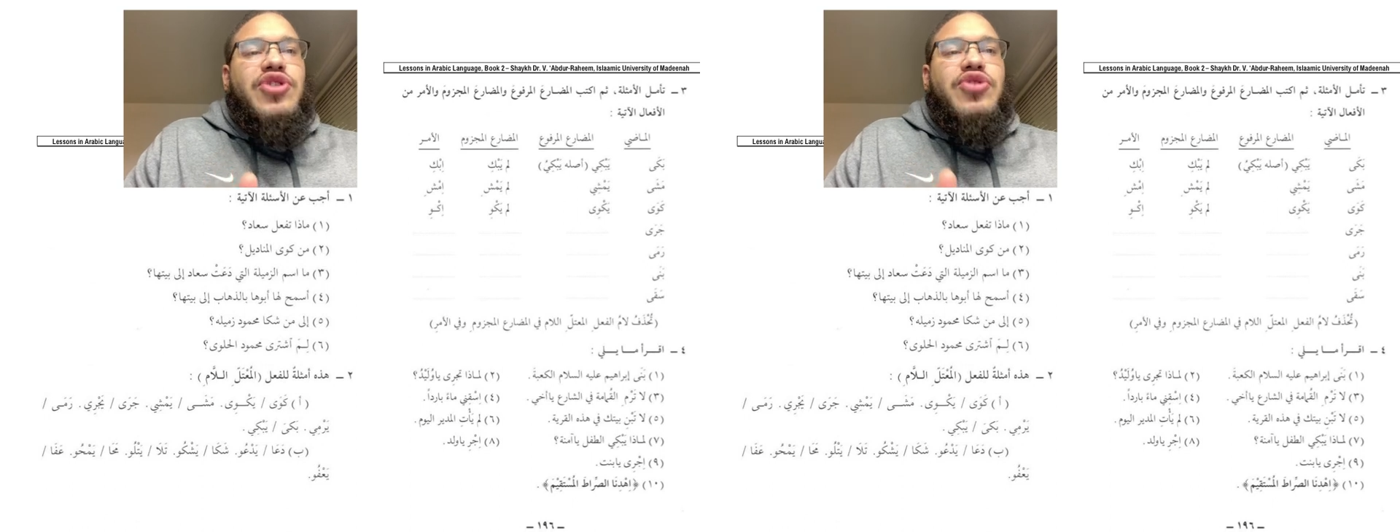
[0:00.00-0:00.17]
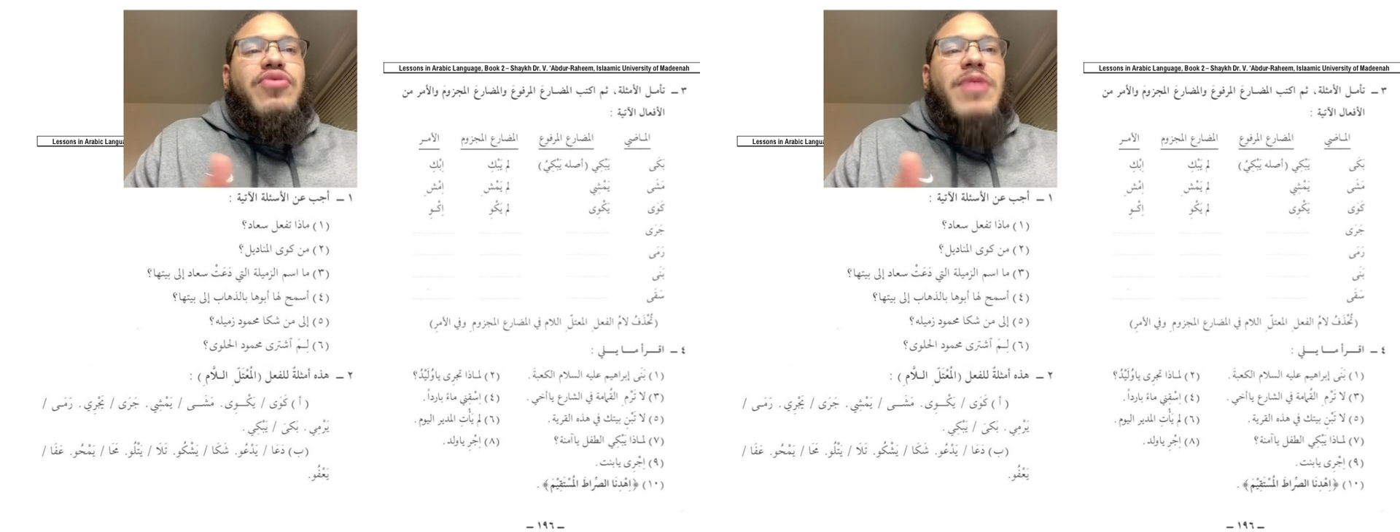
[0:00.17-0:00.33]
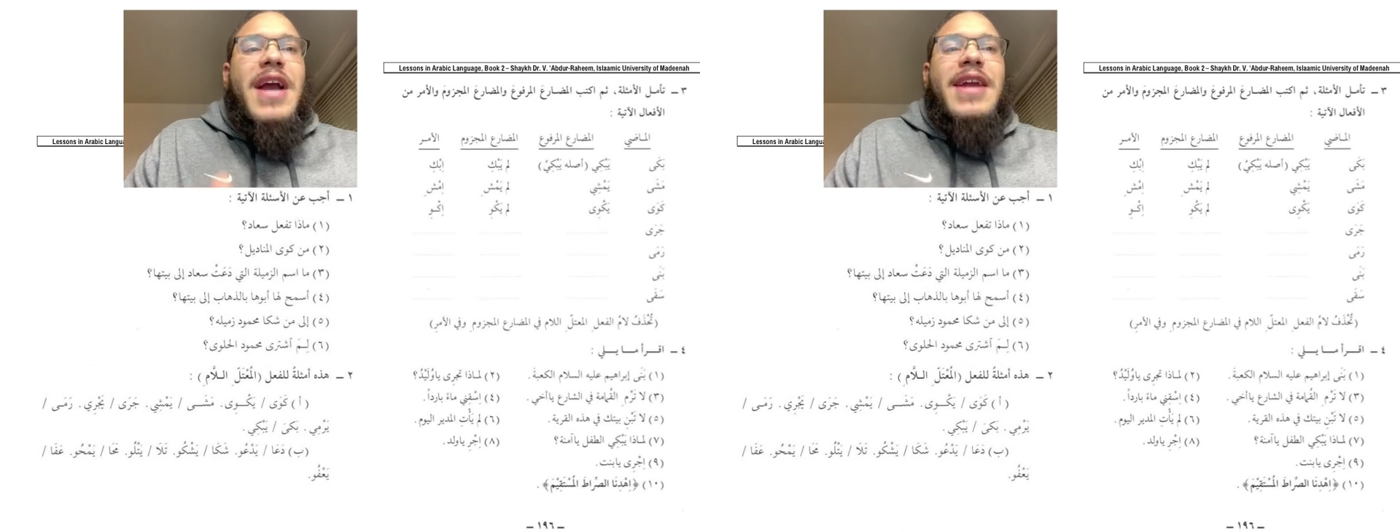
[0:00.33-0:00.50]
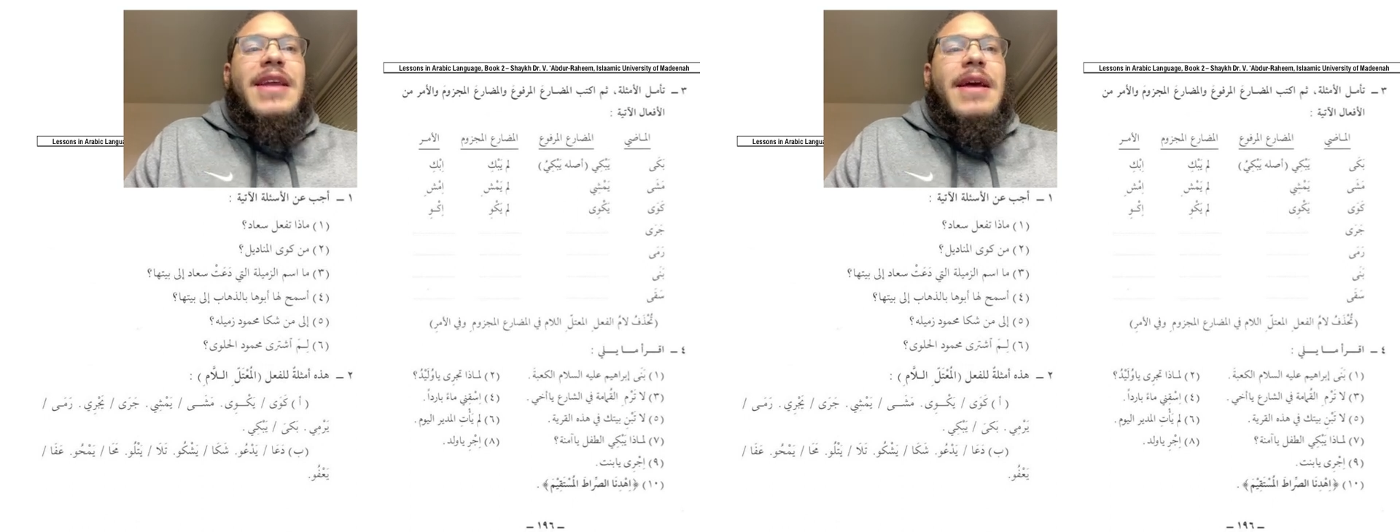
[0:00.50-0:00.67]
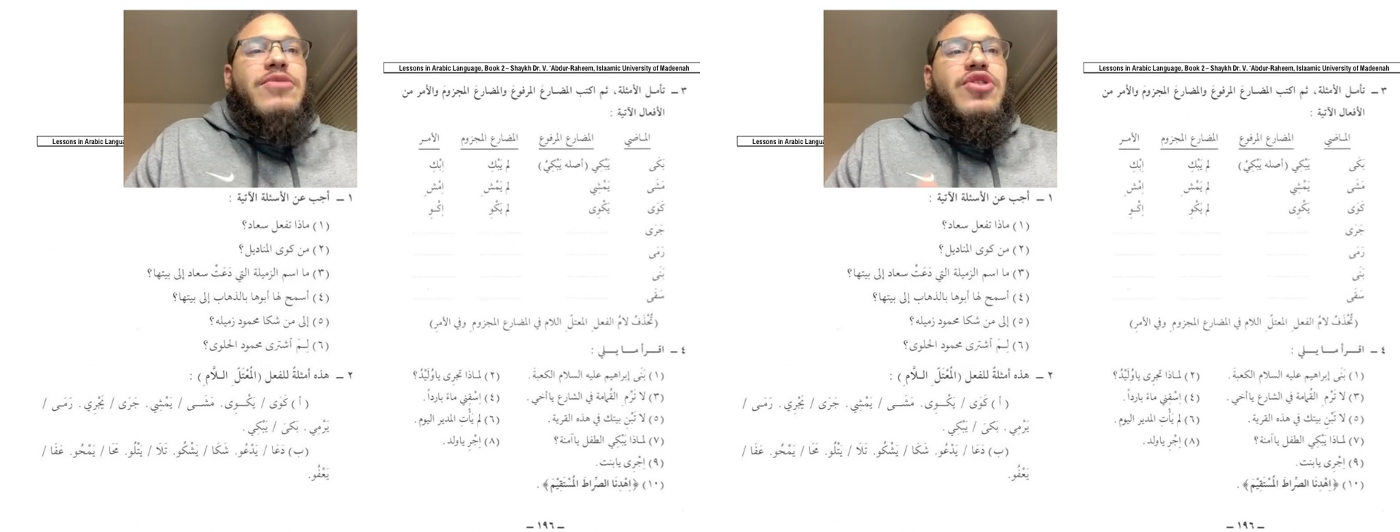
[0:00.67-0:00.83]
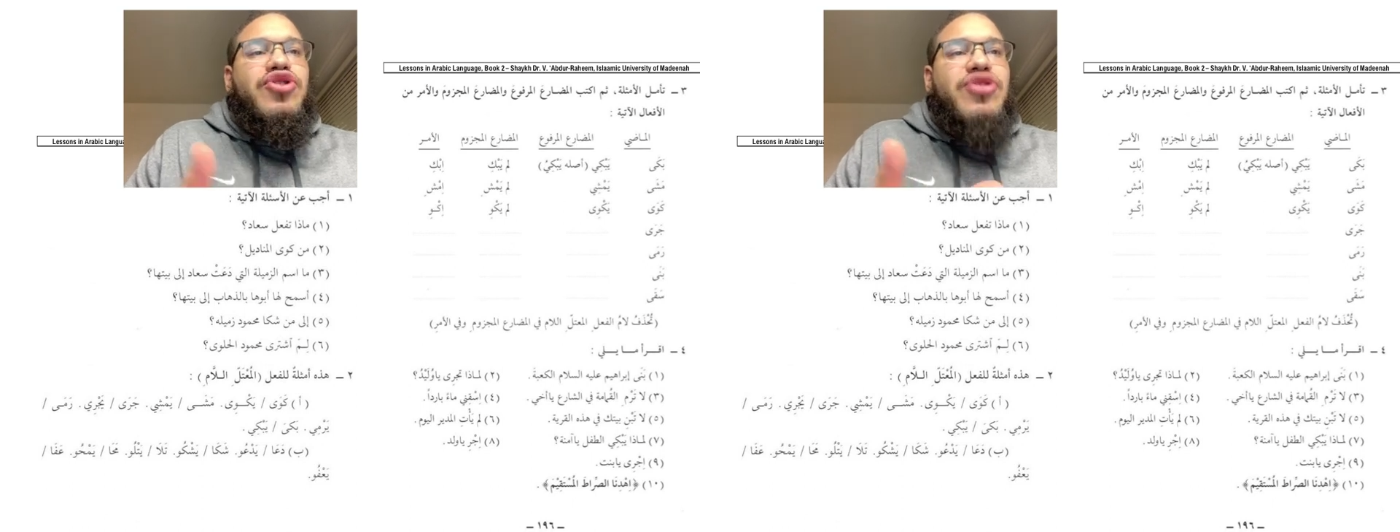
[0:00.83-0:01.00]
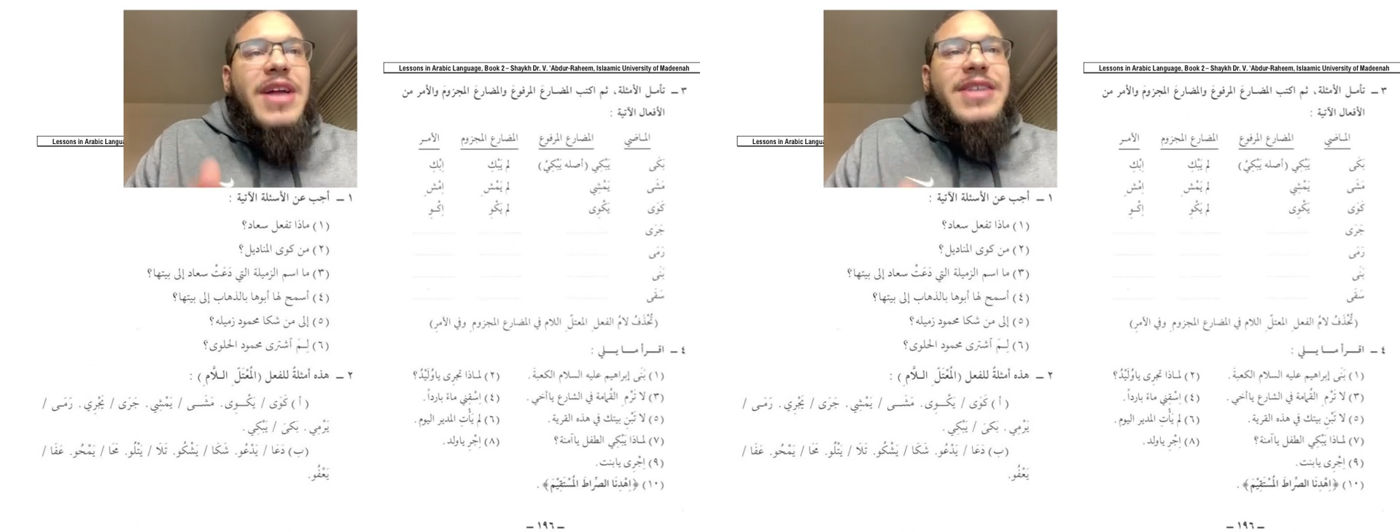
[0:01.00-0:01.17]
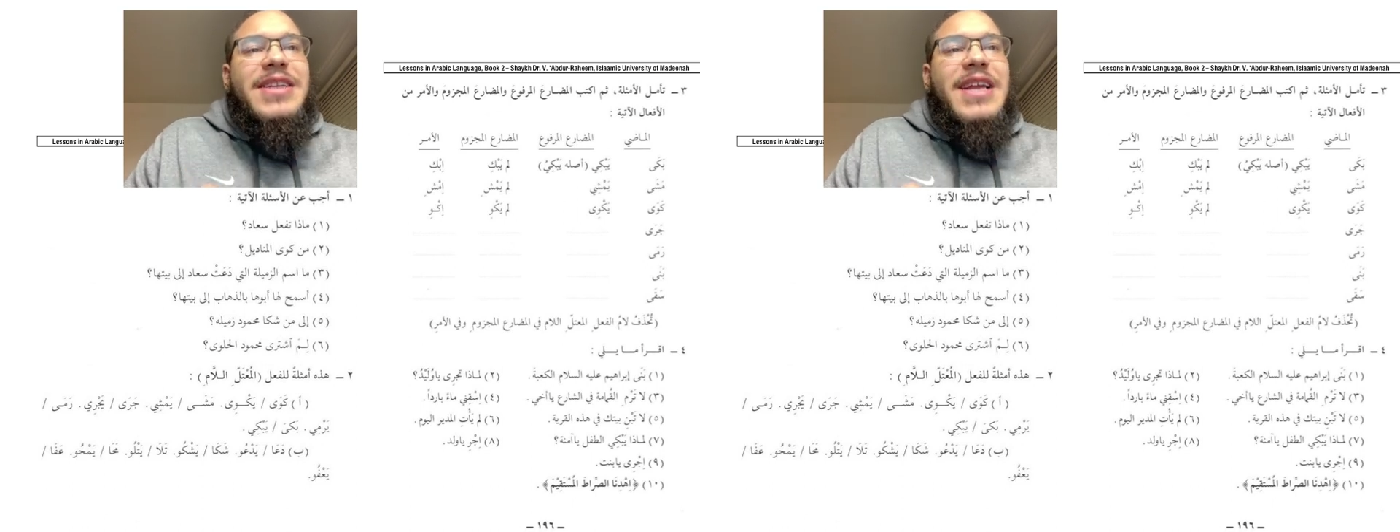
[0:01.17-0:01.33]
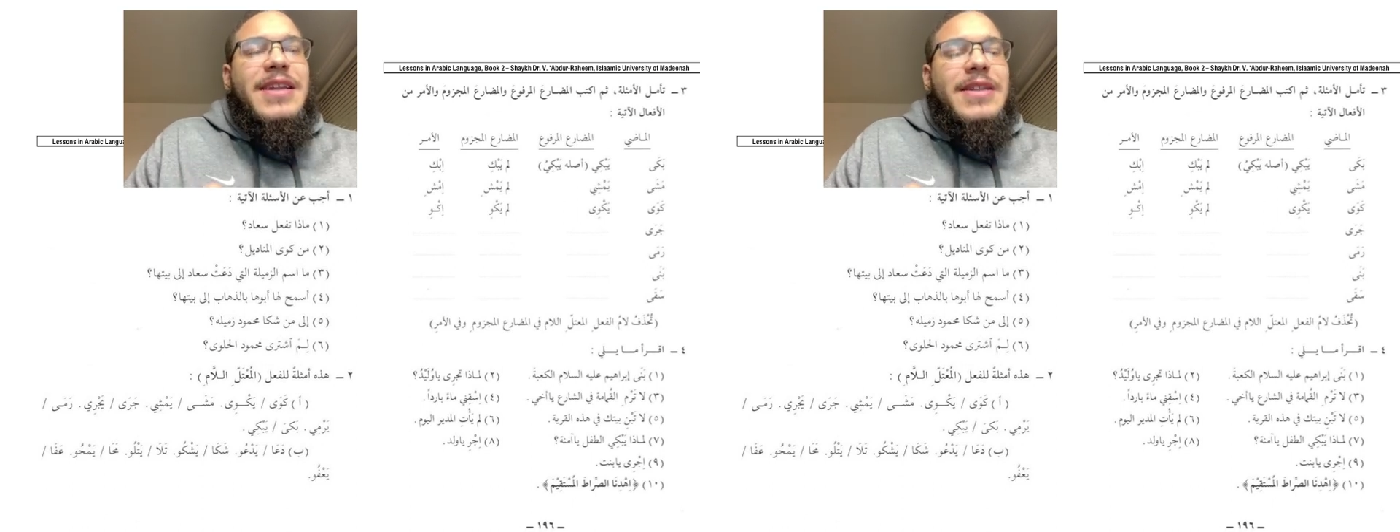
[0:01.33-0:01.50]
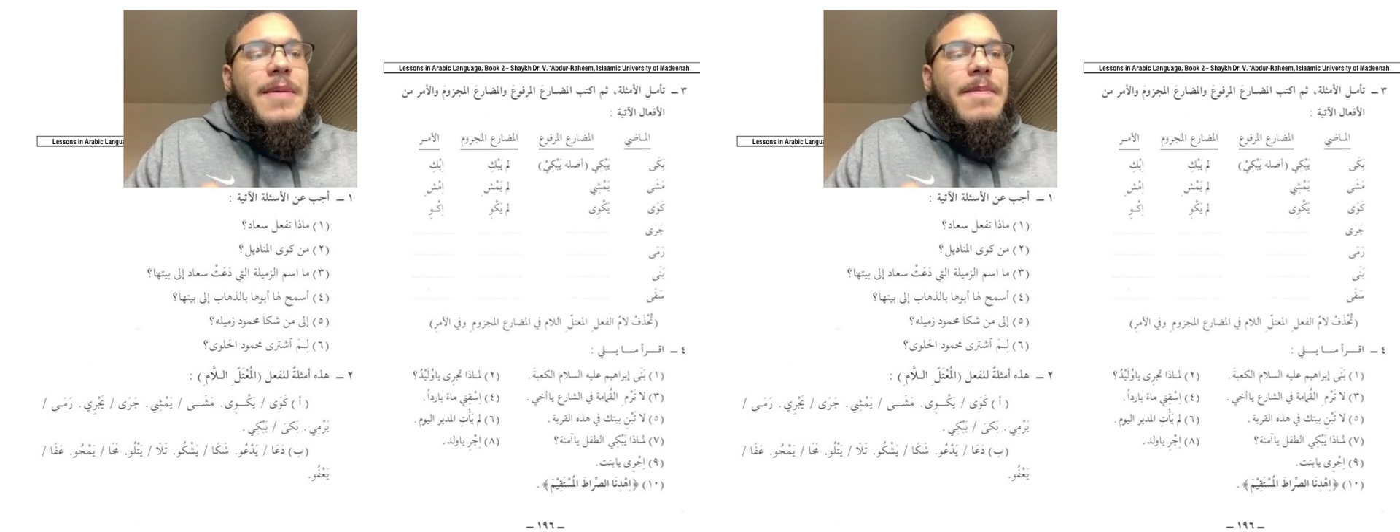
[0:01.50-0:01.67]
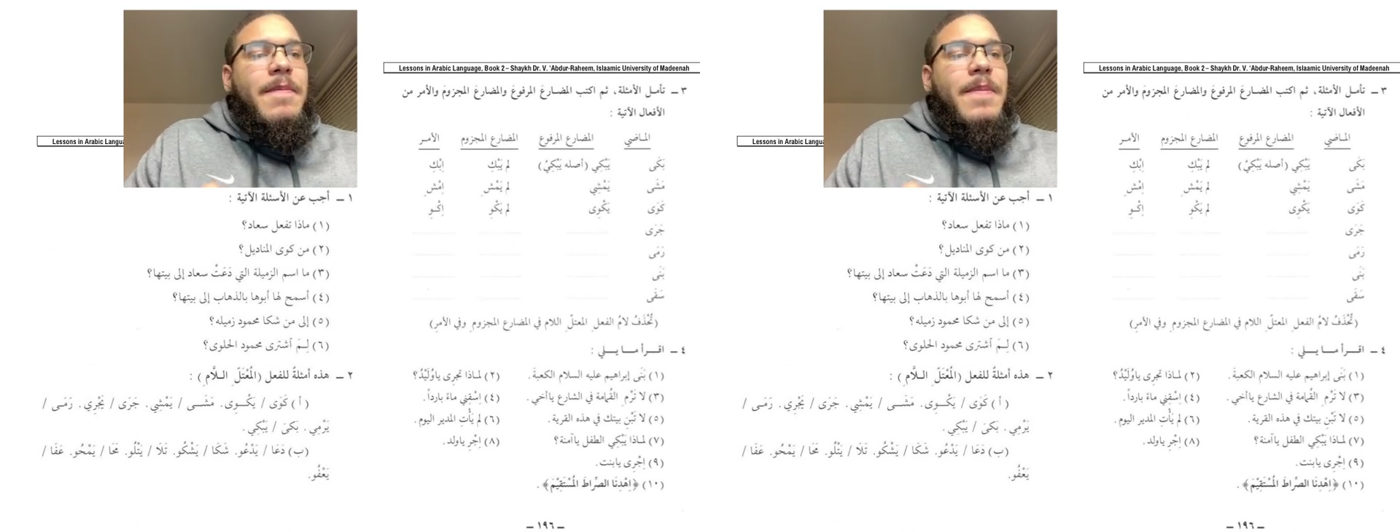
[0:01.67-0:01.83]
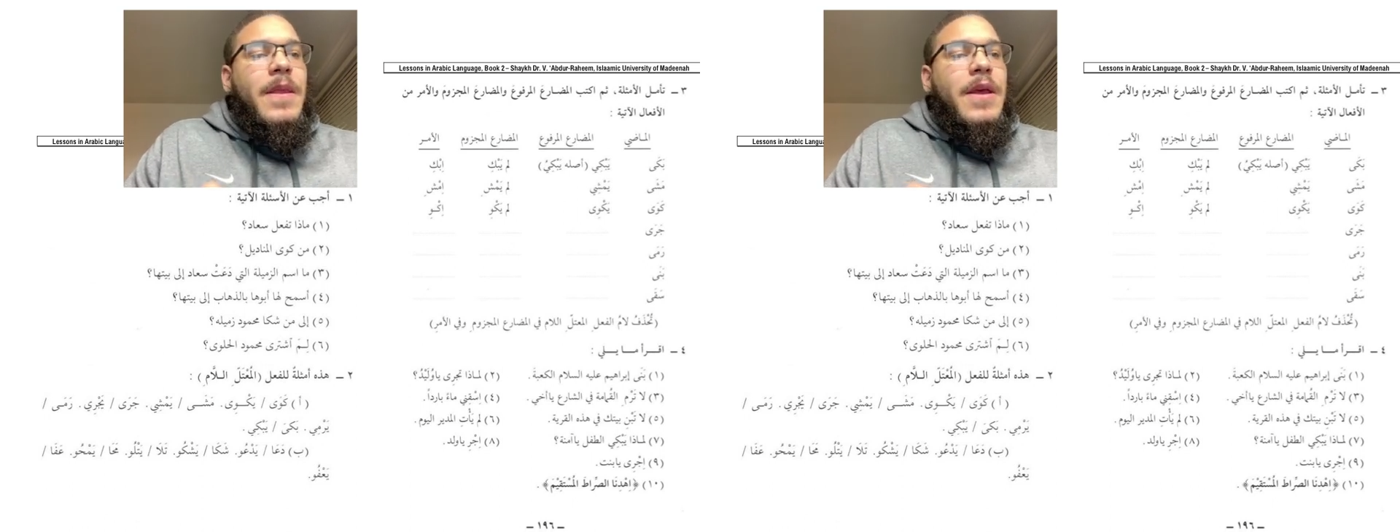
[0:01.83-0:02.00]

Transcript: you write them, you translate them.